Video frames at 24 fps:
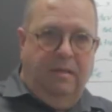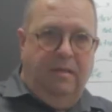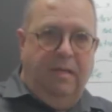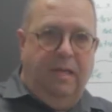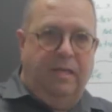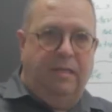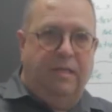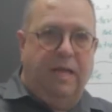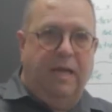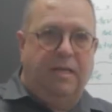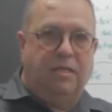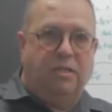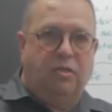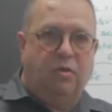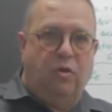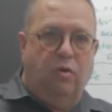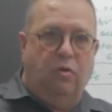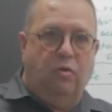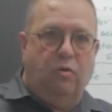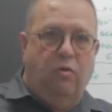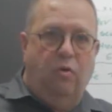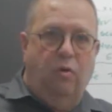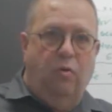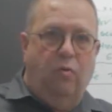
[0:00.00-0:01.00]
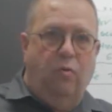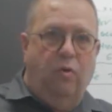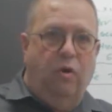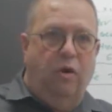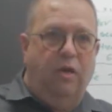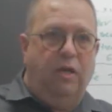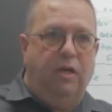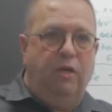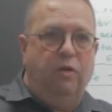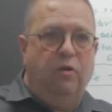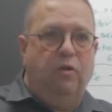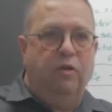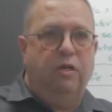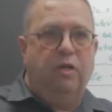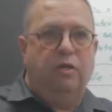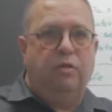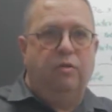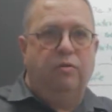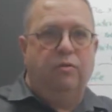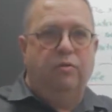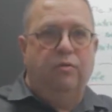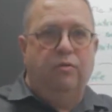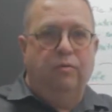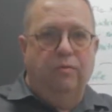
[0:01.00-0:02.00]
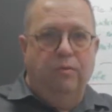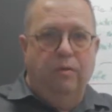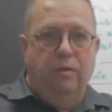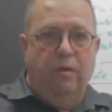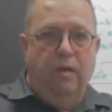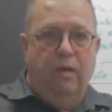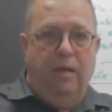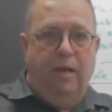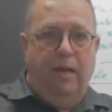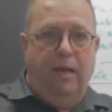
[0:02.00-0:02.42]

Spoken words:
the Texcot Coolwall in order to